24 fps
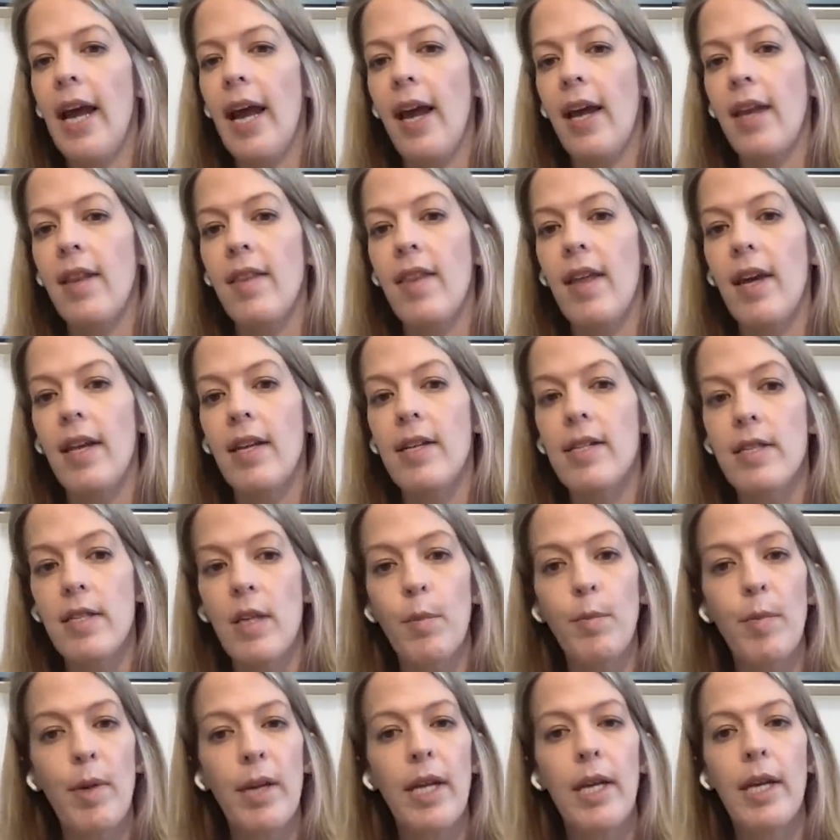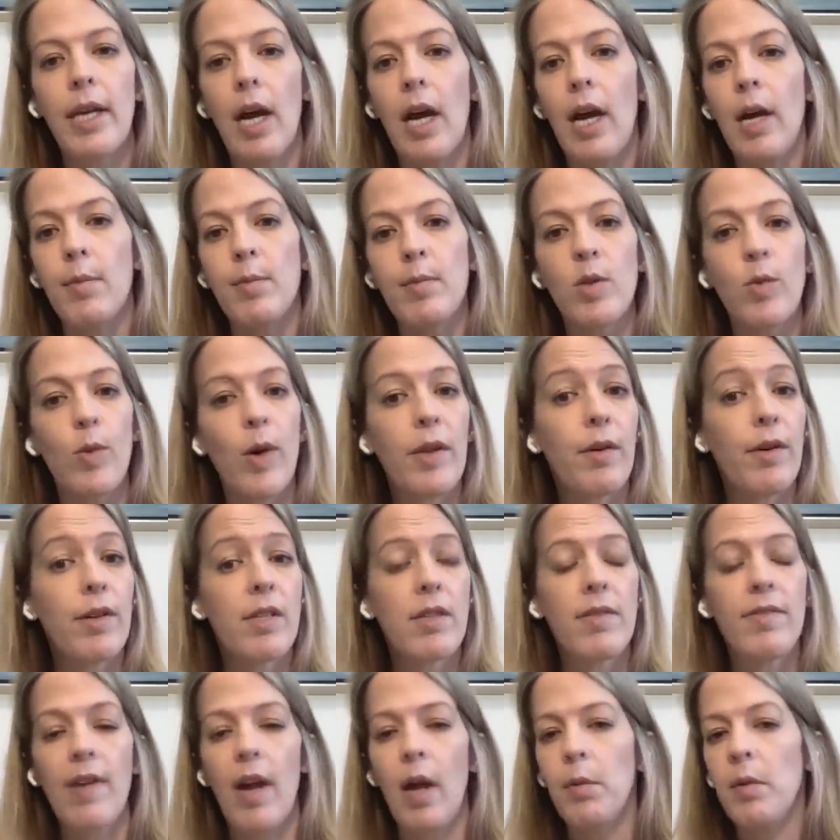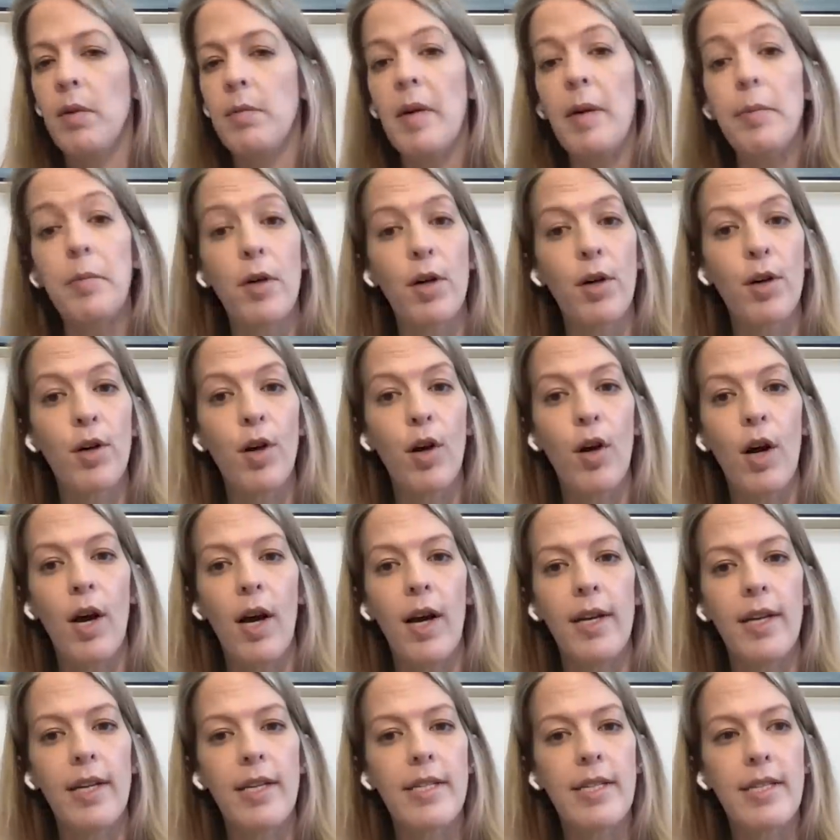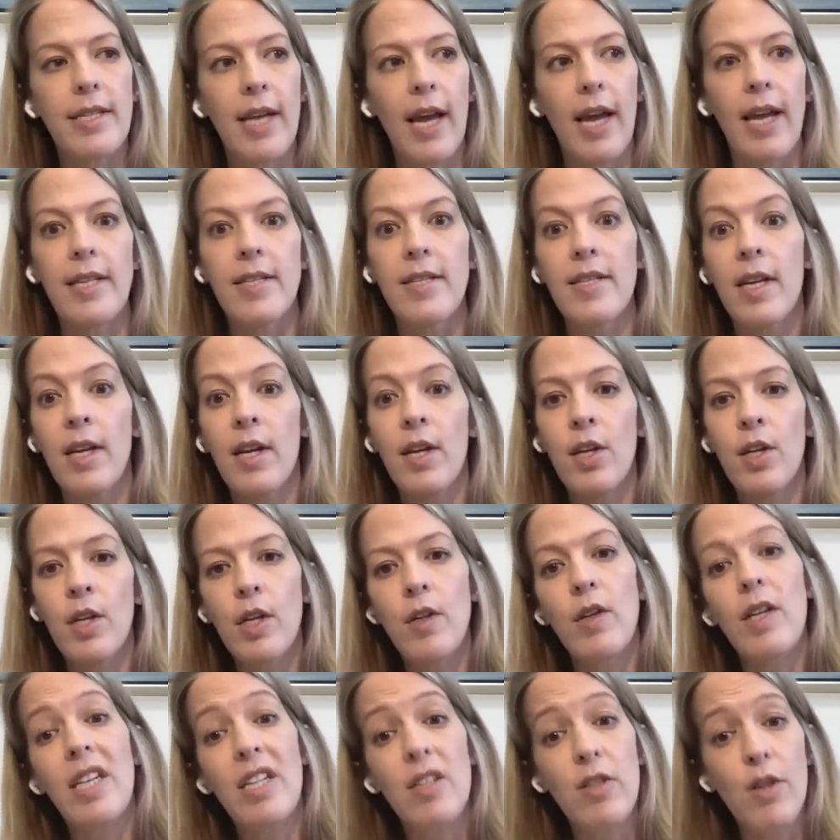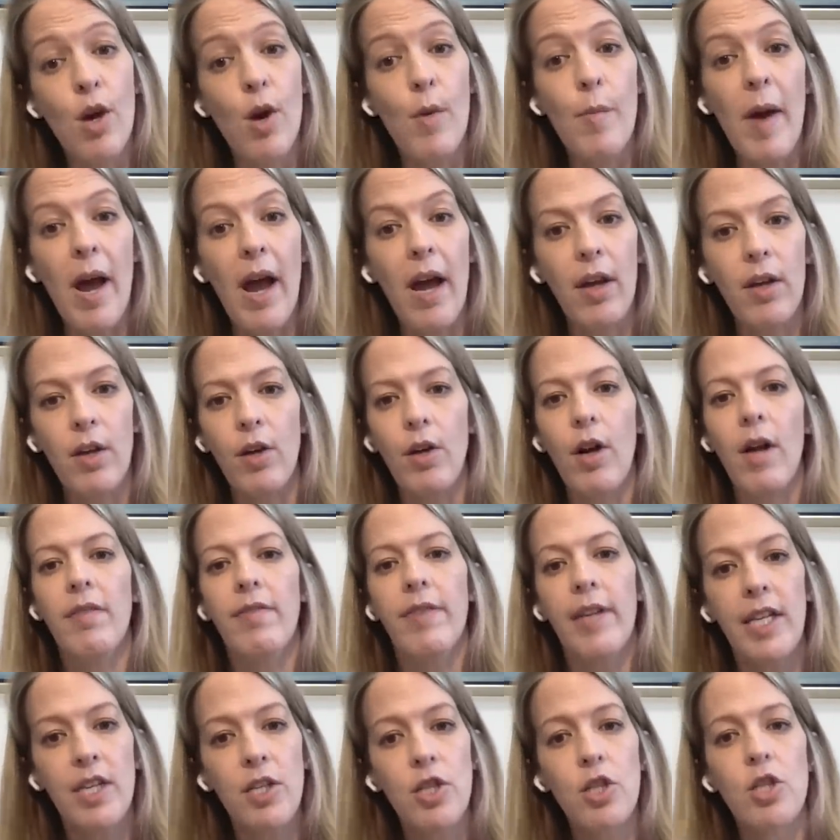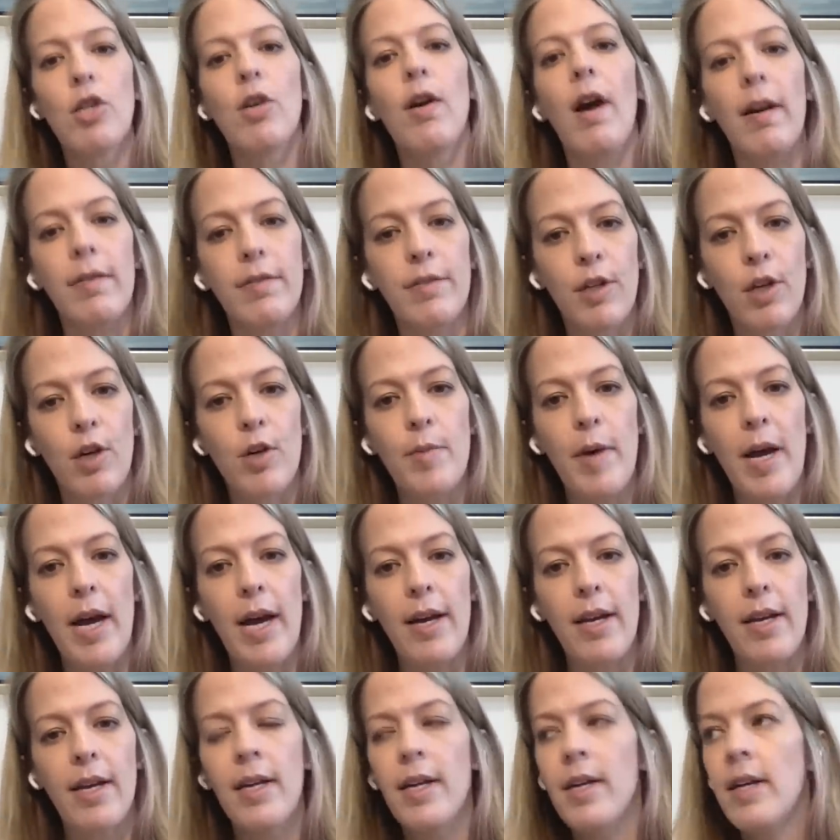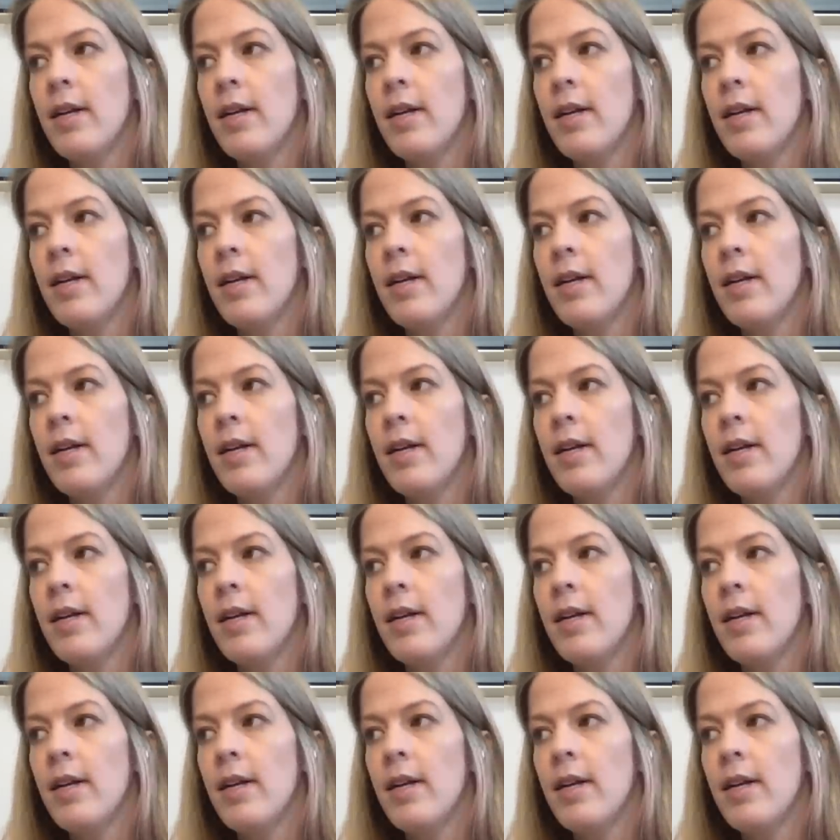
And then somebody comes, whether it's a family member or God, and says, you need to go back. You're not finished. You have to go back.